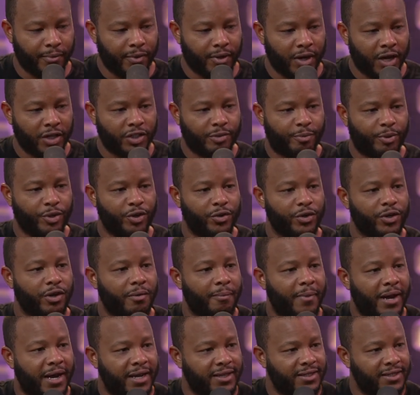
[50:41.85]

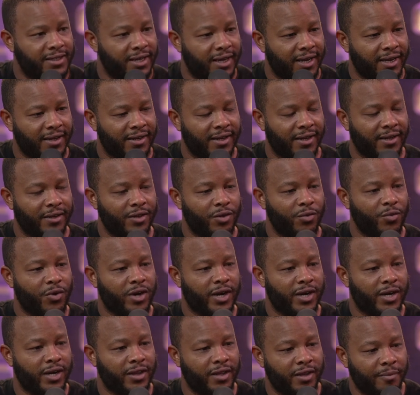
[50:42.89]
mindset and you're
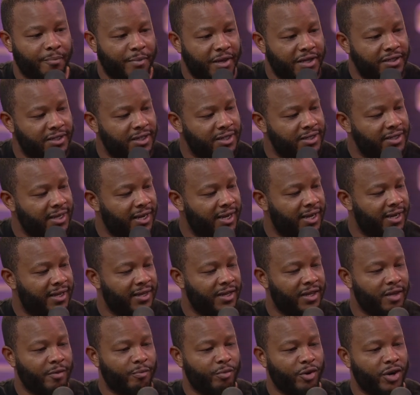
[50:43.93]
working in the business end and
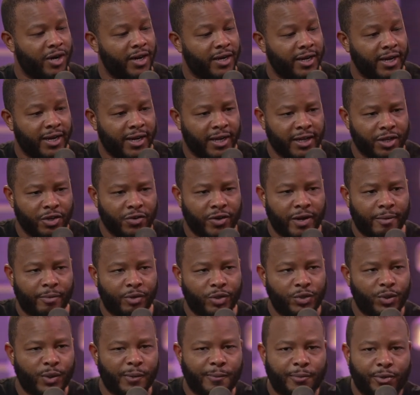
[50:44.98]
the booking end and you're able
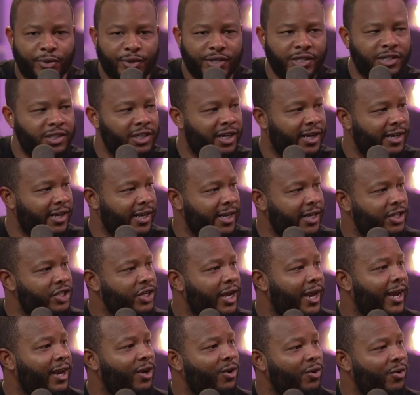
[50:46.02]
to appreciate each
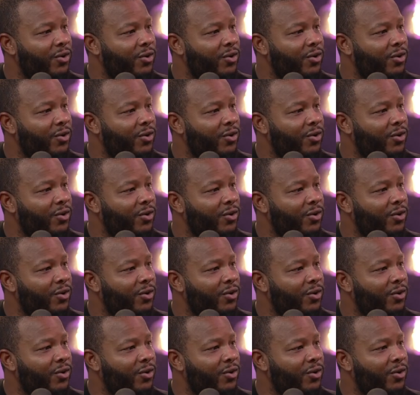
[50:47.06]
angle.